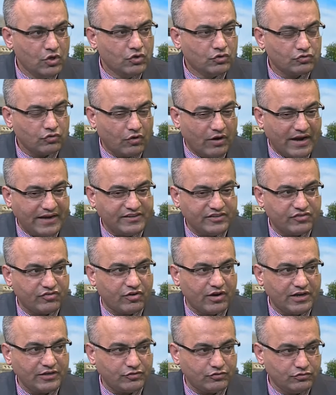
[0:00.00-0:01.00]
So I
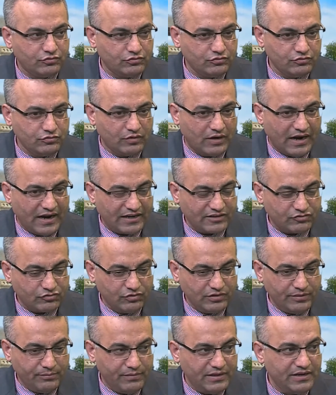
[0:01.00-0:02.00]
try to
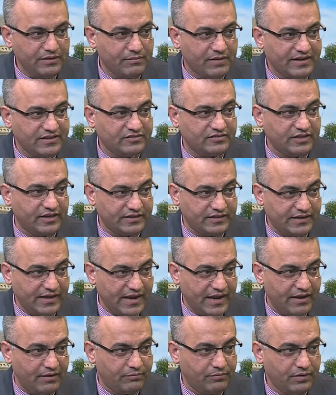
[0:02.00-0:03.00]
actually minimize that
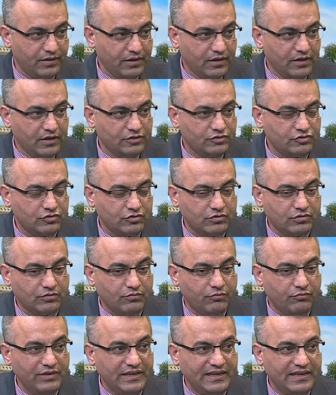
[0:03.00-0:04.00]
gap so
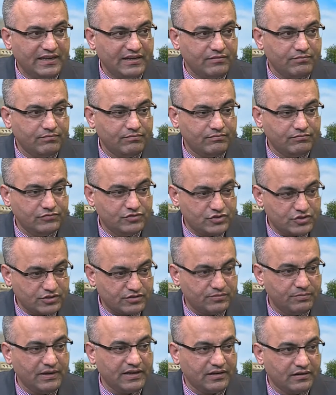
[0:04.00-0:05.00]
we can
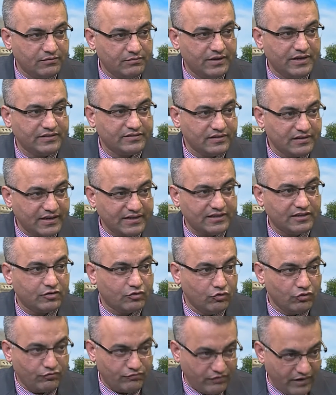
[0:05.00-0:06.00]
just become as like a
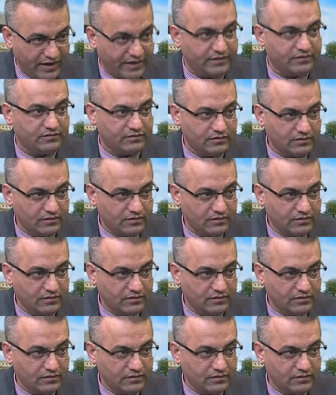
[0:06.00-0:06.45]
good friend.